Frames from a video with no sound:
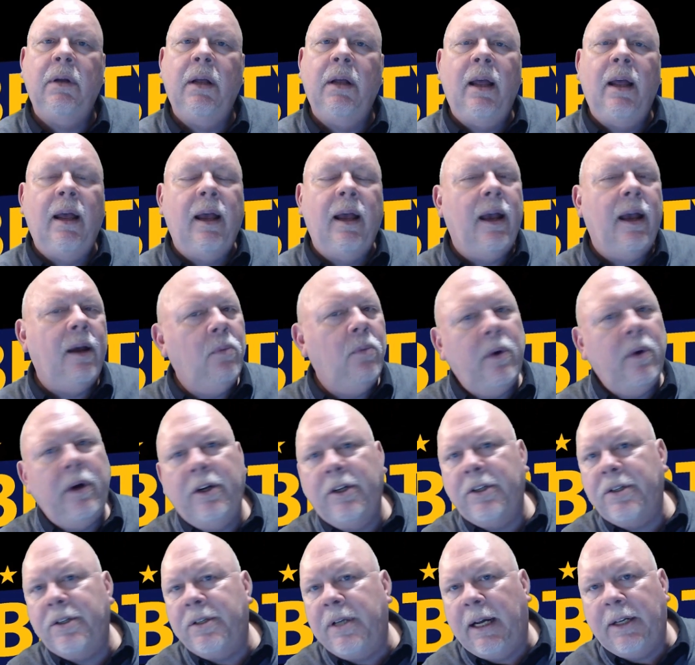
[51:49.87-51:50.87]
And we're
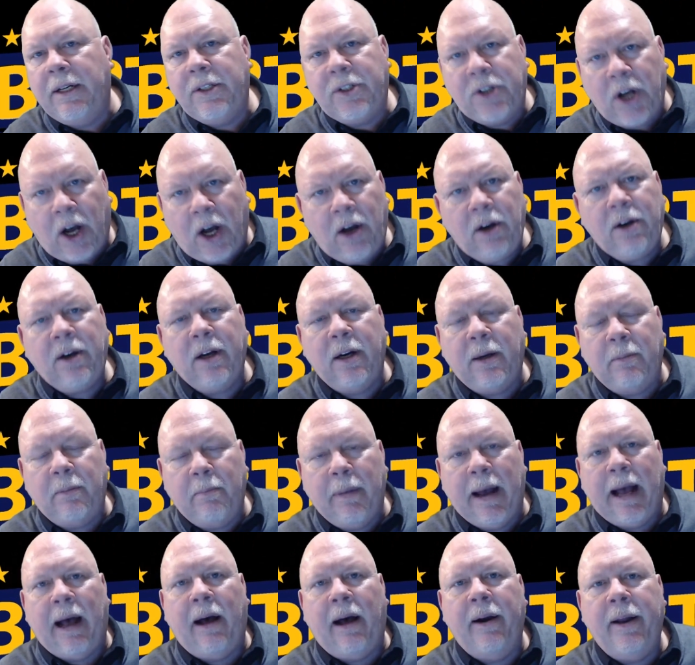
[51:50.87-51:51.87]
just not talking
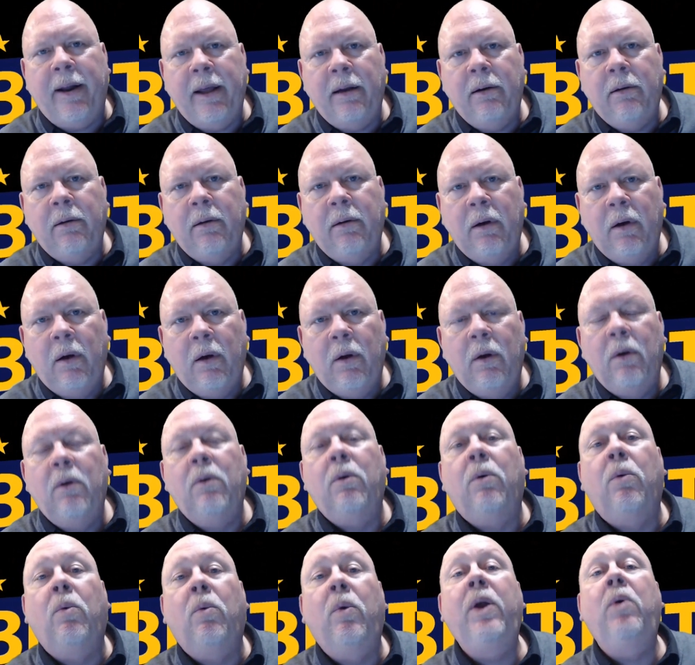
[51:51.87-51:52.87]
about it.
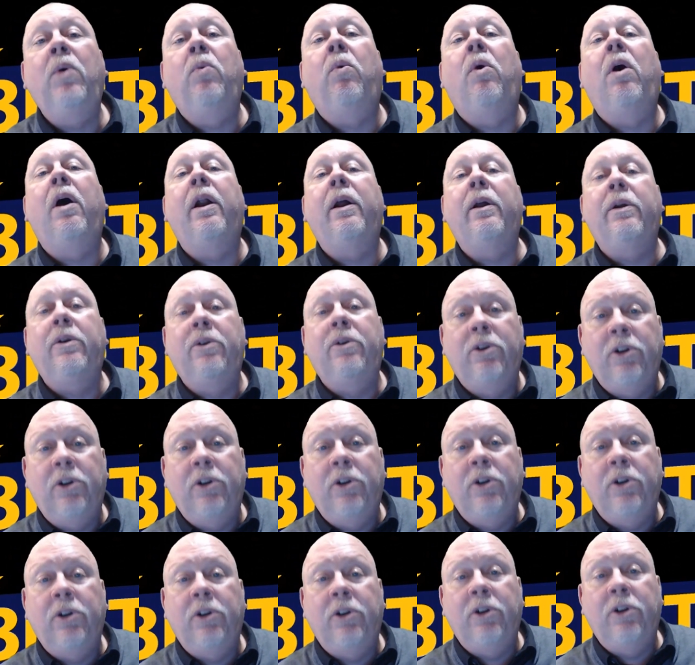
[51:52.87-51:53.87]
We want to do
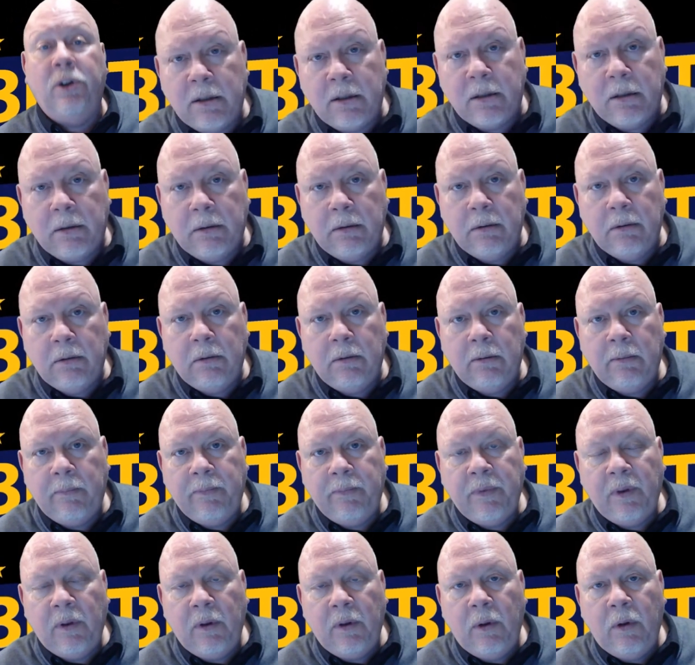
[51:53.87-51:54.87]
it.
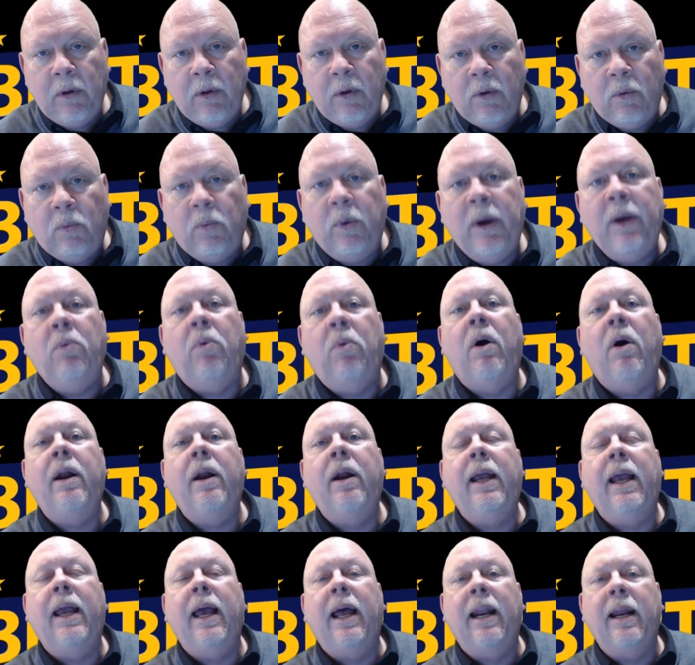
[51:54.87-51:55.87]
We want
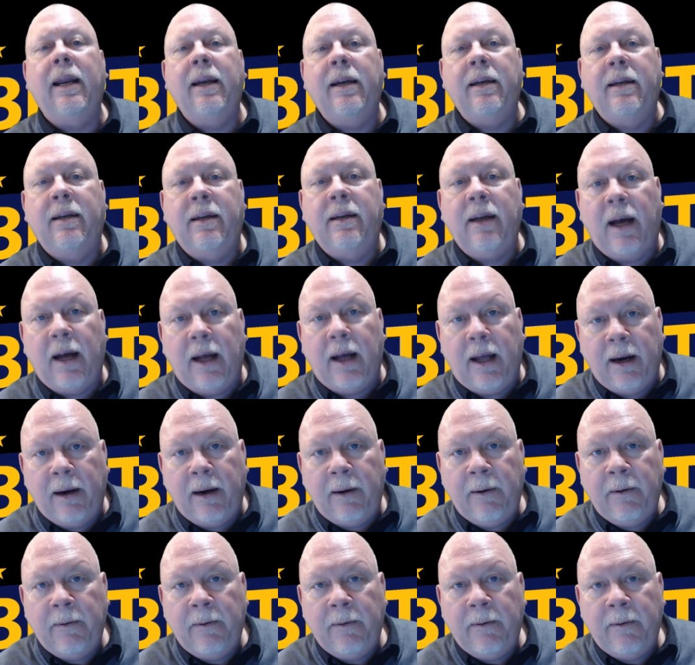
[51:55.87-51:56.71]
to get it done.